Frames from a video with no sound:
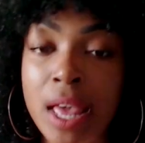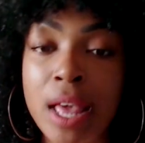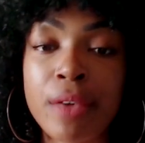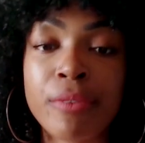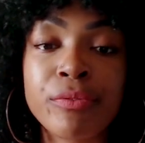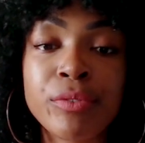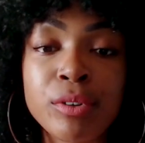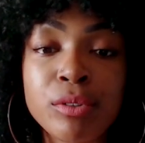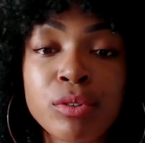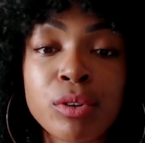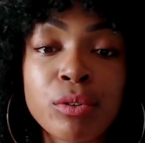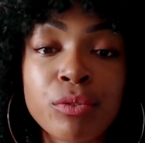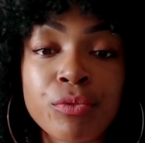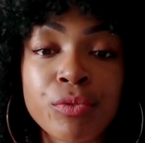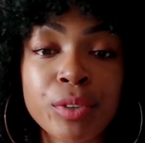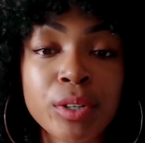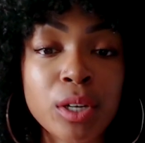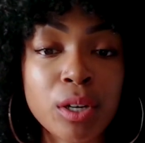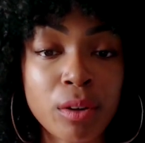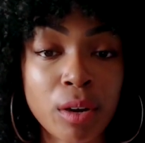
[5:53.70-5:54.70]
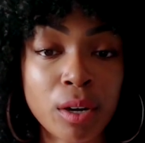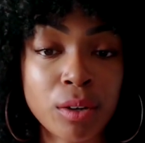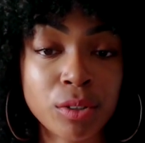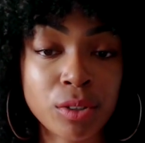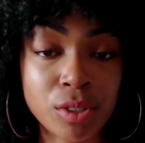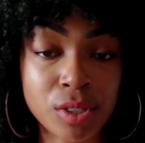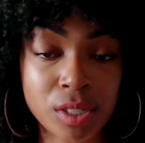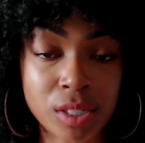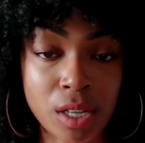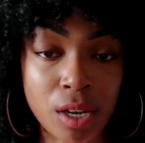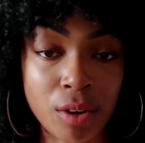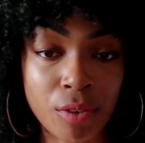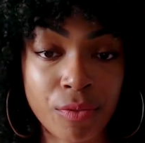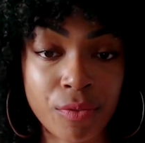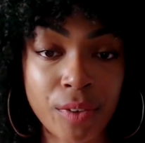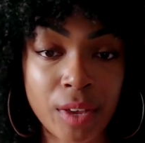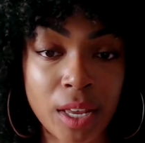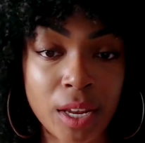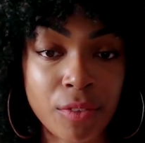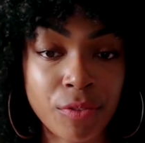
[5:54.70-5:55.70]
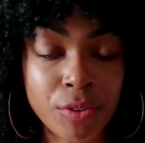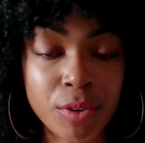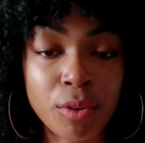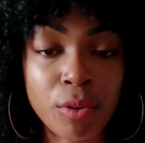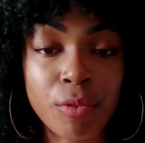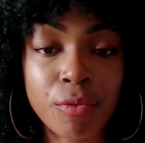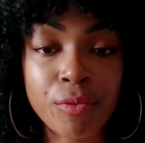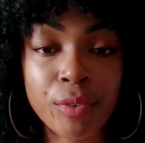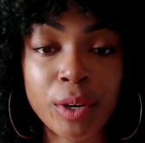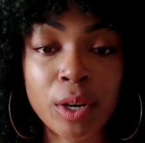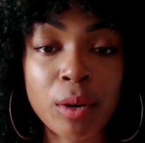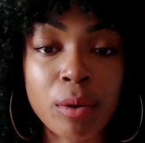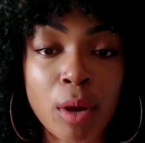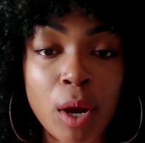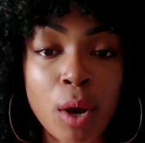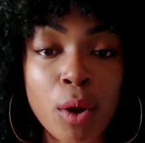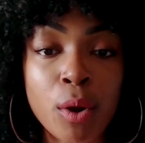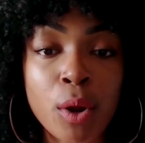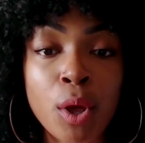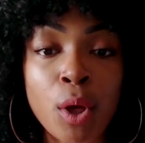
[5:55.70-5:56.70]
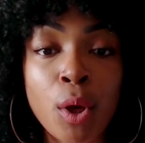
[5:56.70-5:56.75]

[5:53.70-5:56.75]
If you don't figure out yourself, and if you don't figure out